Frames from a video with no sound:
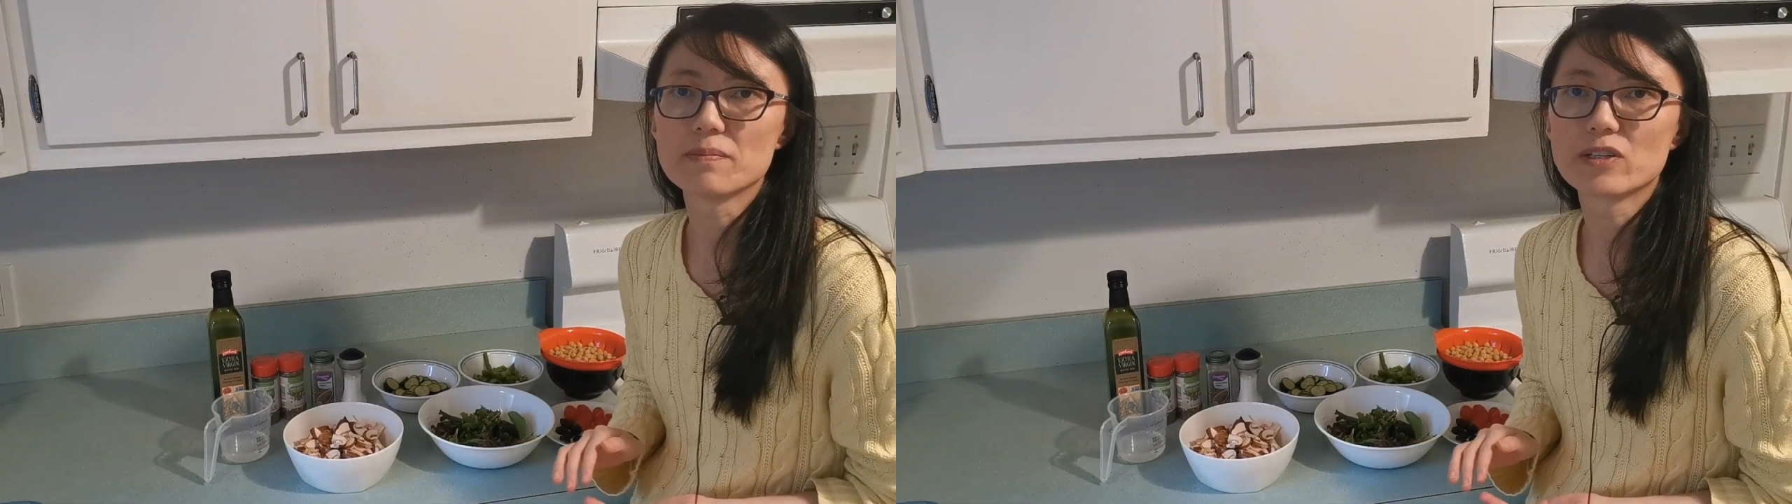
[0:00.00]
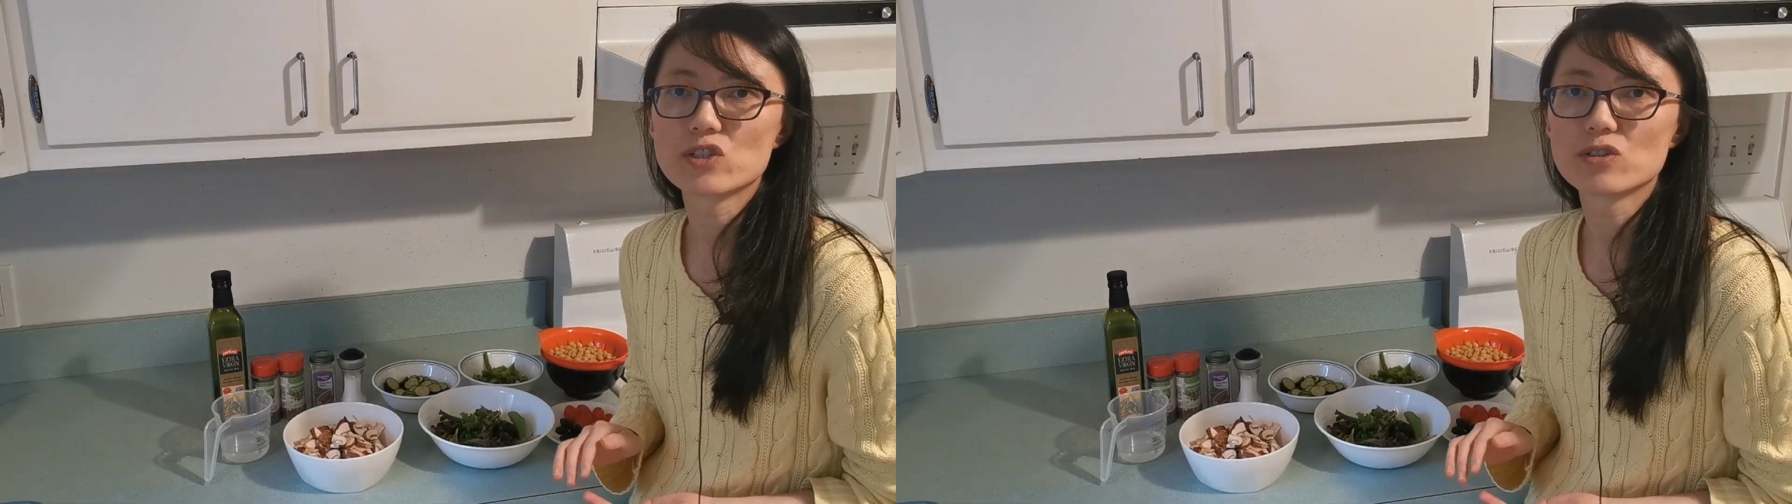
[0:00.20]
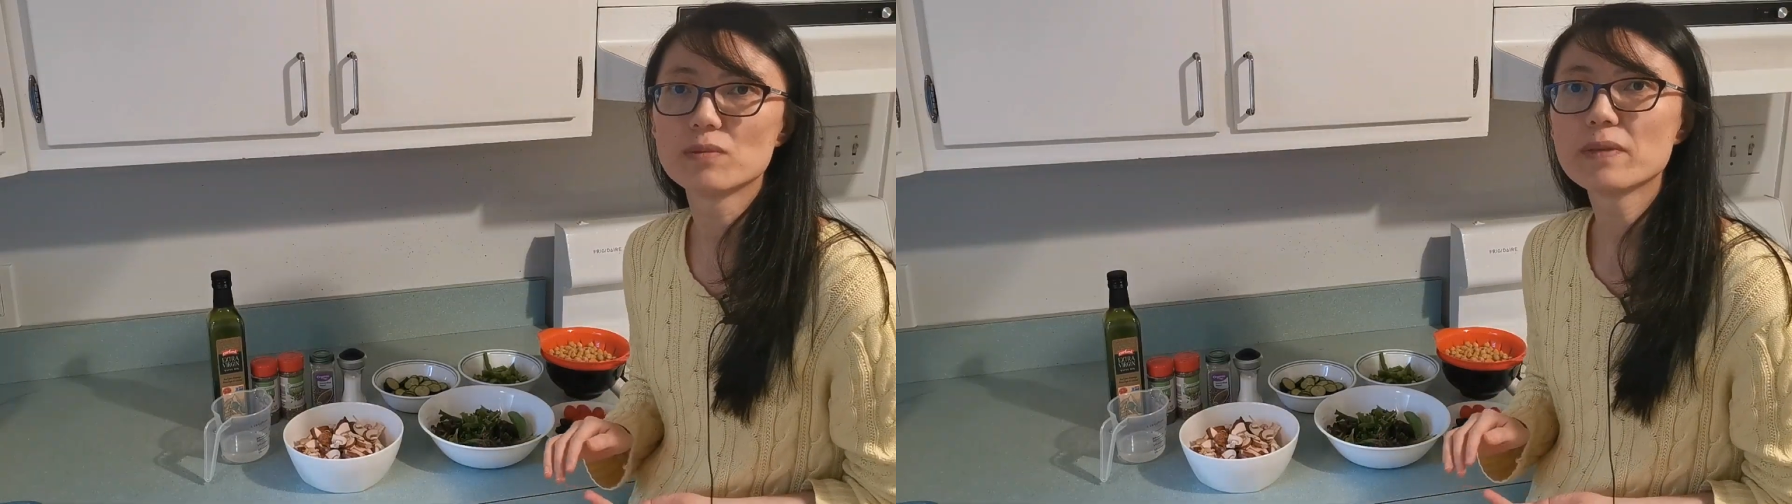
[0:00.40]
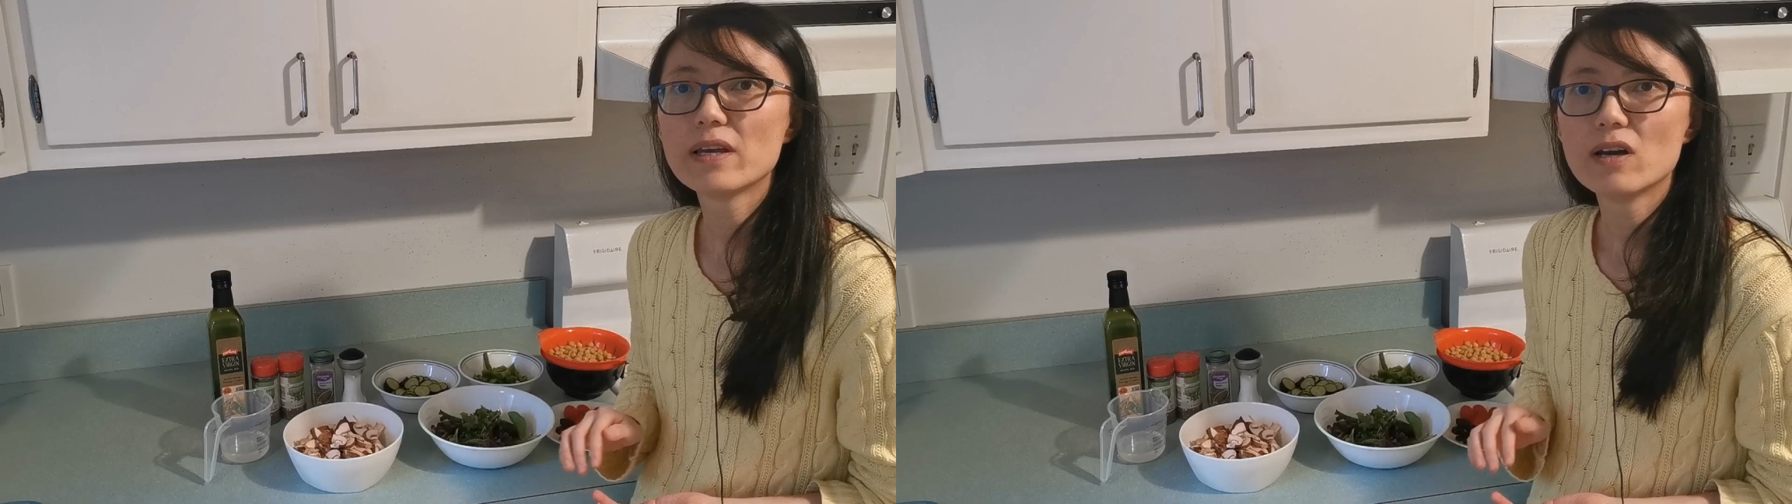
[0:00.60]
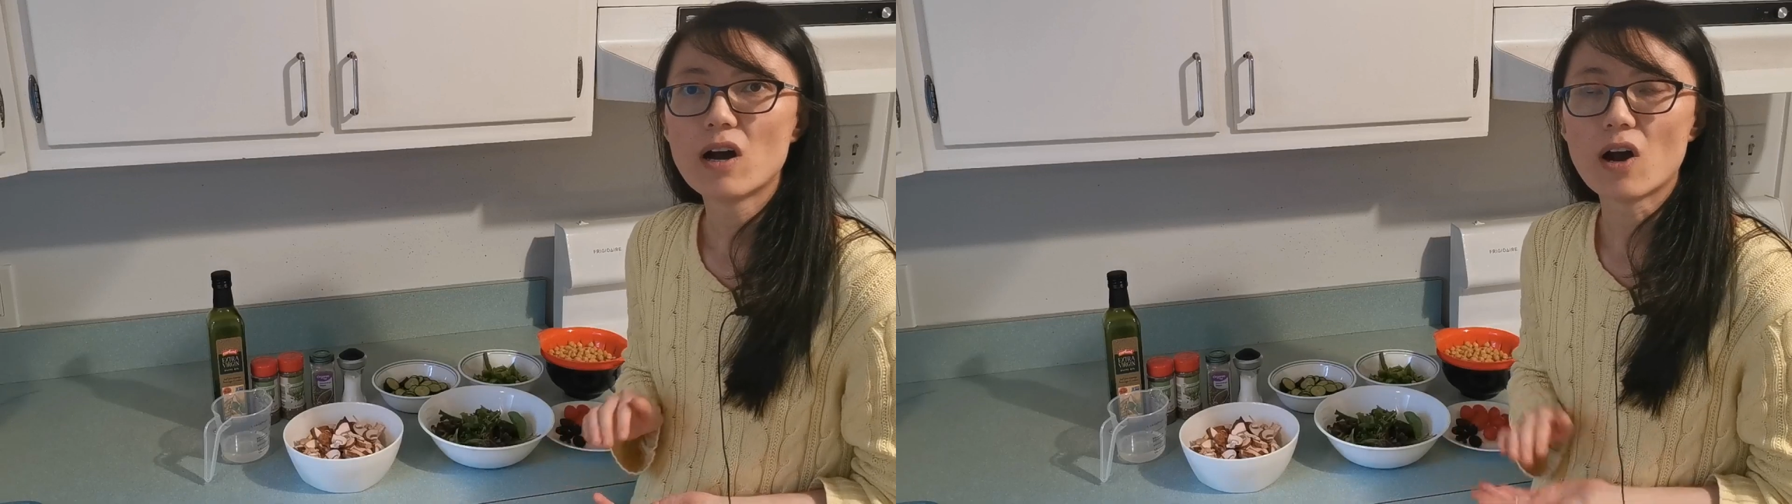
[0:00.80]
mushroom,
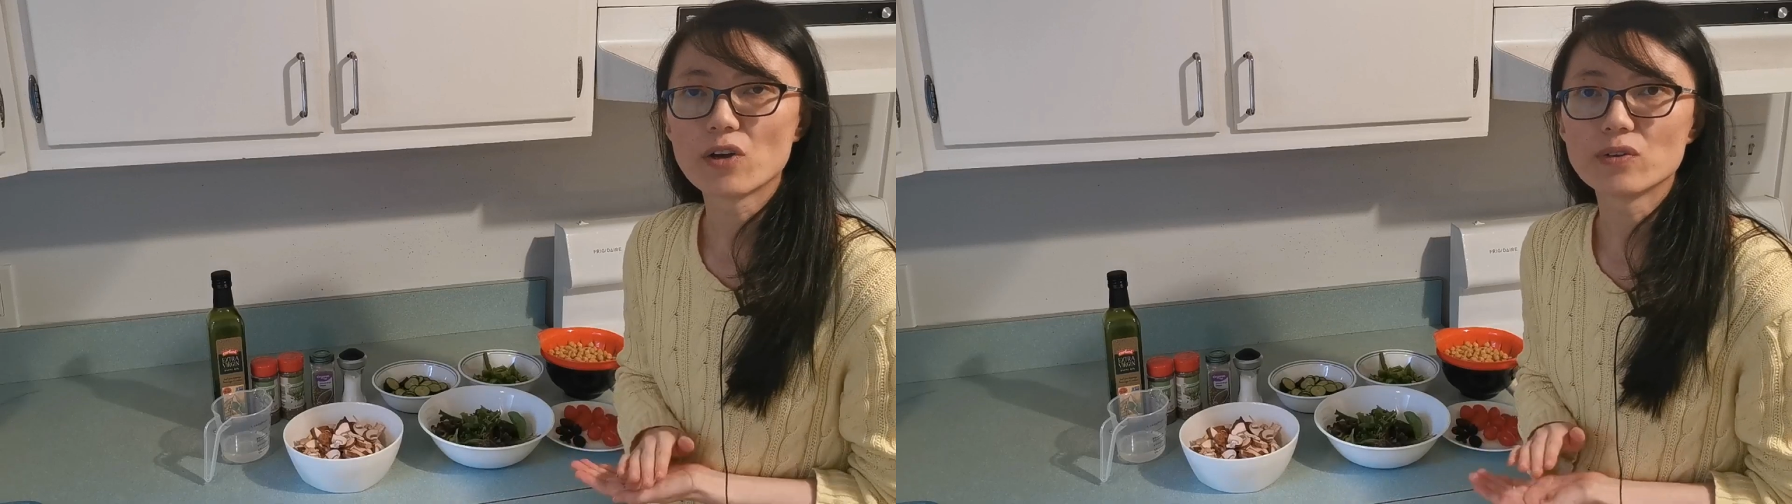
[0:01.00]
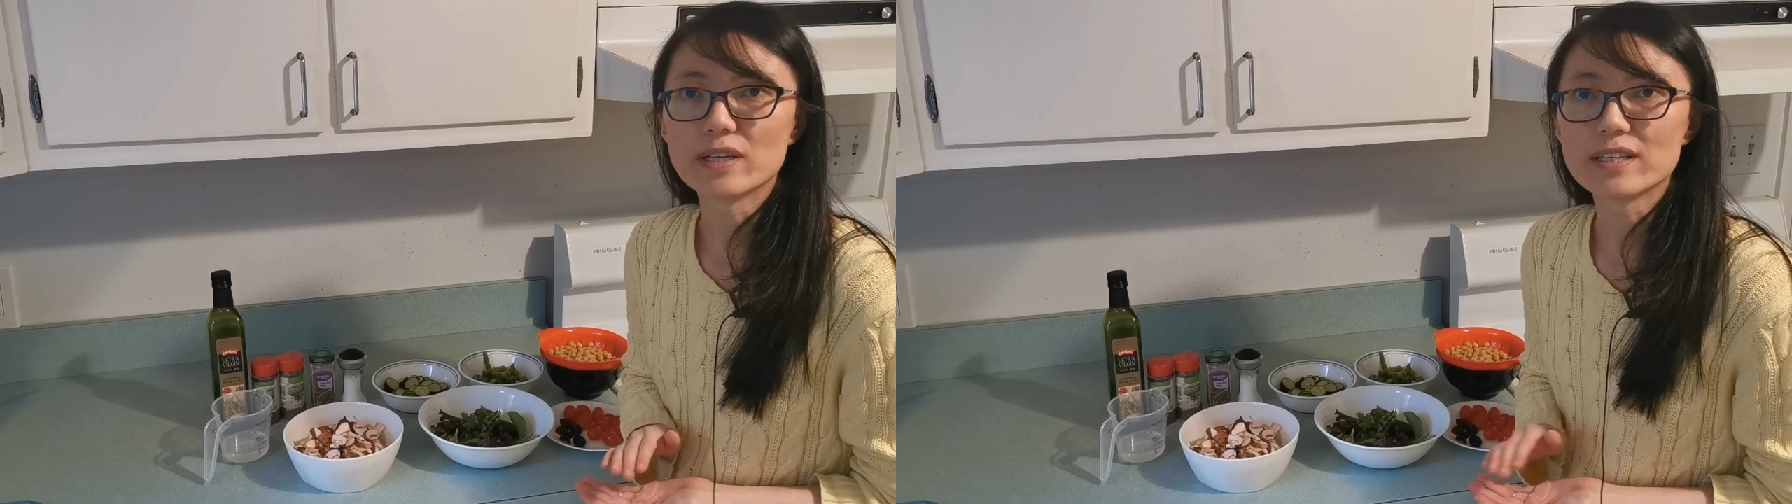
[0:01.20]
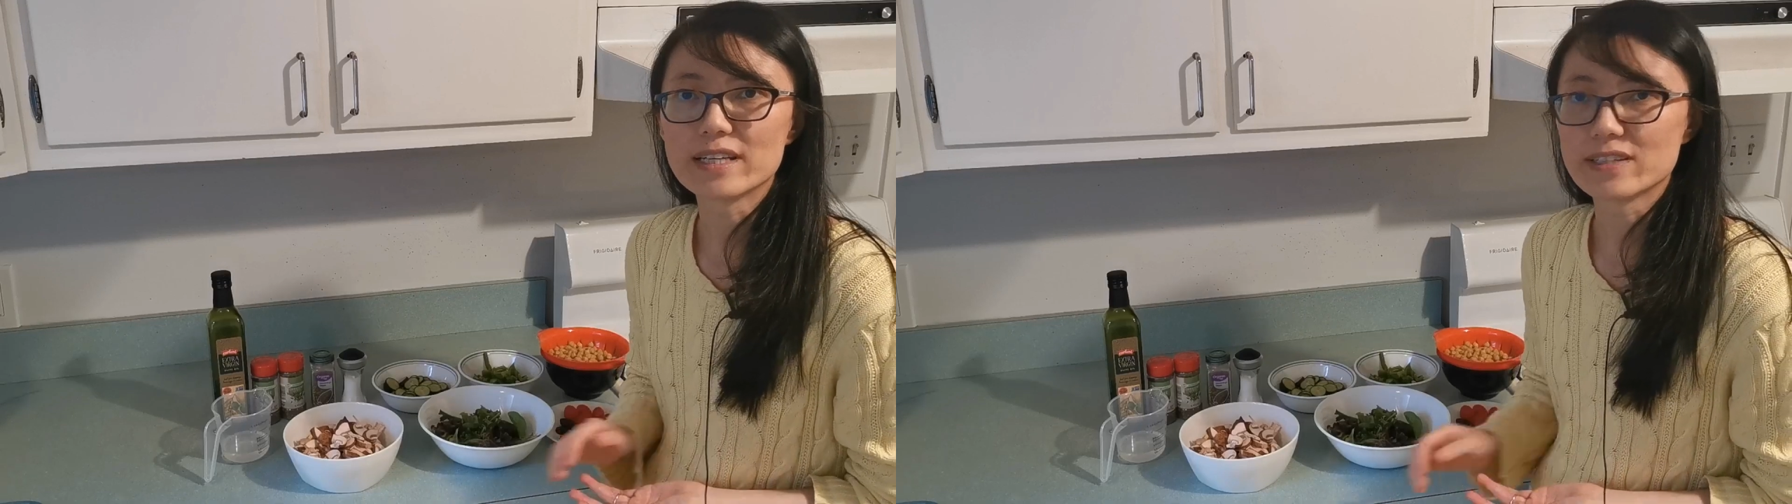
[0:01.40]
all you need